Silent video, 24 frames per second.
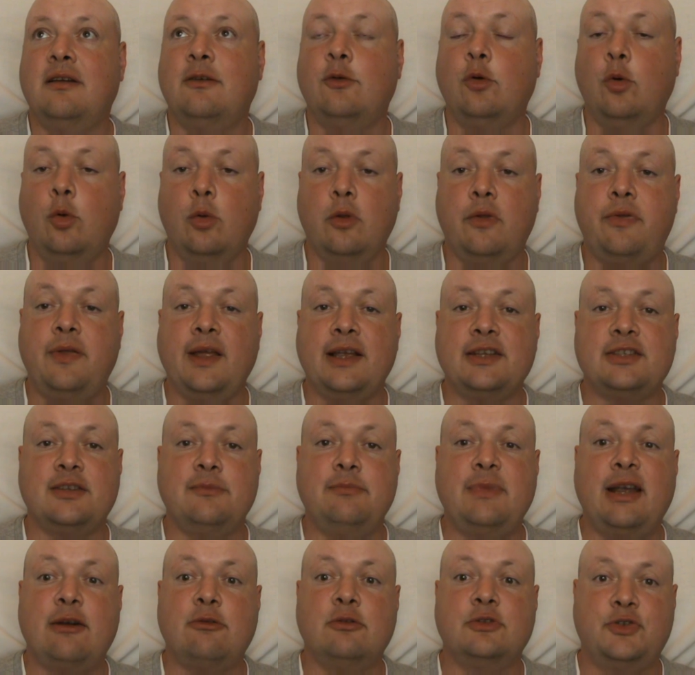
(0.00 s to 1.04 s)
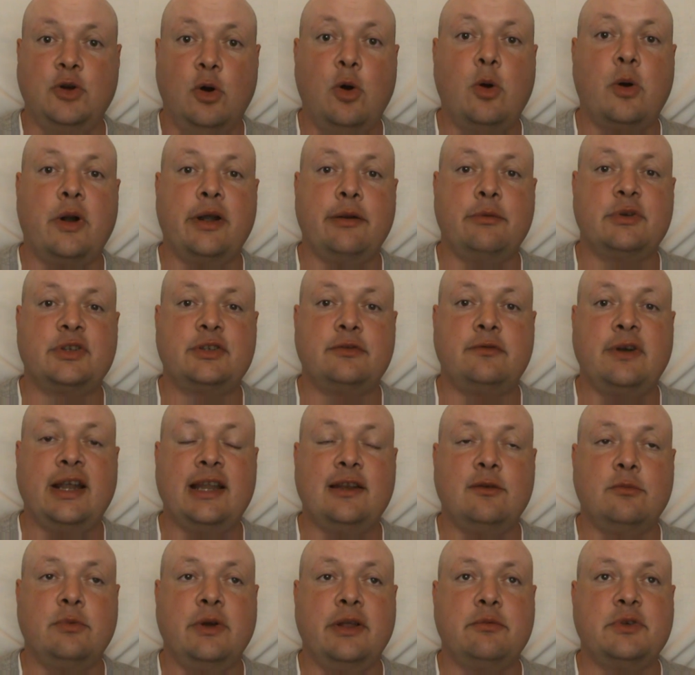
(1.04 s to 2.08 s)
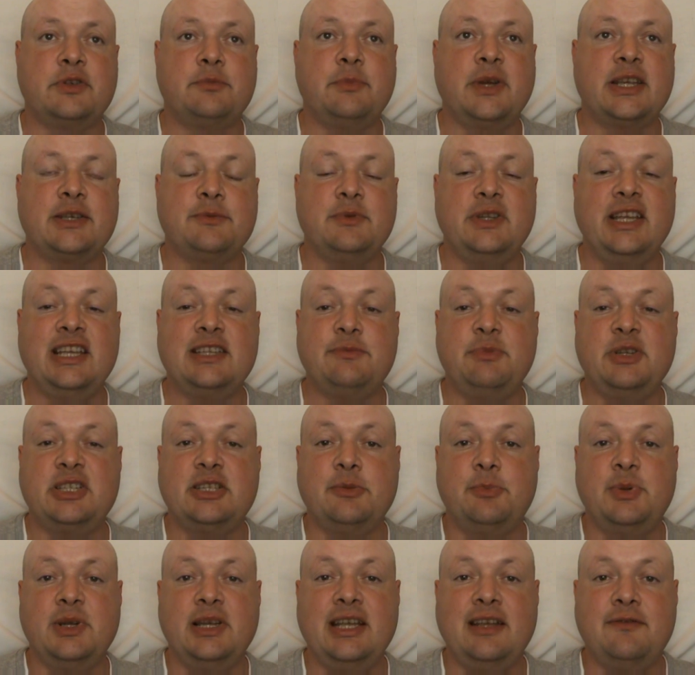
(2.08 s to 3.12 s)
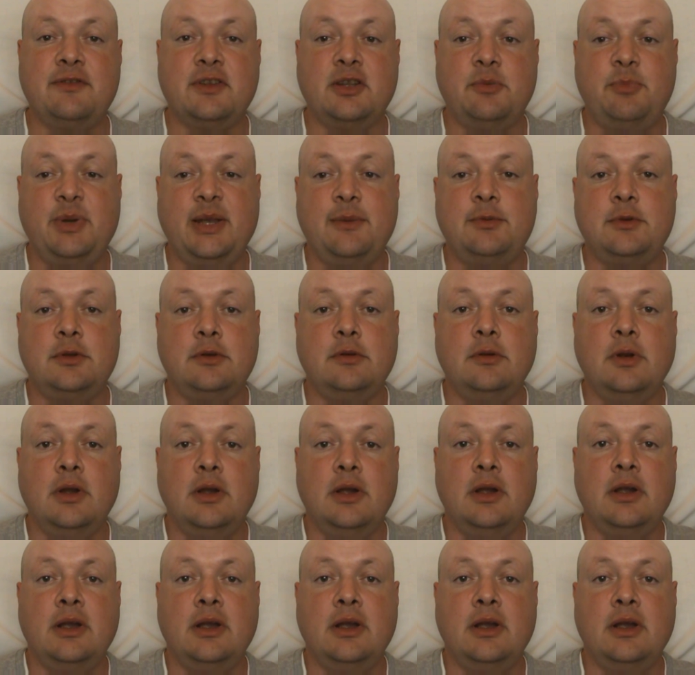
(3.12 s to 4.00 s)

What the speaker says: all the things that Meryl Dorey was threatened with, which leads me to believe that the people who